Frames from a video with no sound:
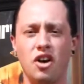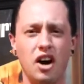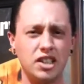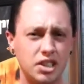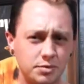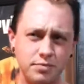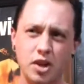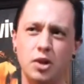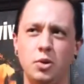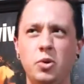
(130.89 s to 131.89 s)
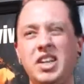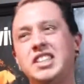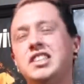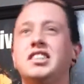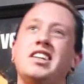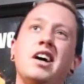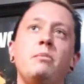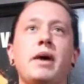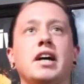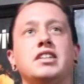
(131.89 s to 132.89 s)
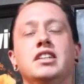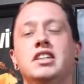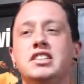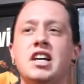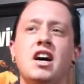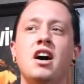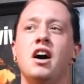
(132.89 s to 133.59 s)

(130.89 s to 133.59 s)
Ross, who has come back to this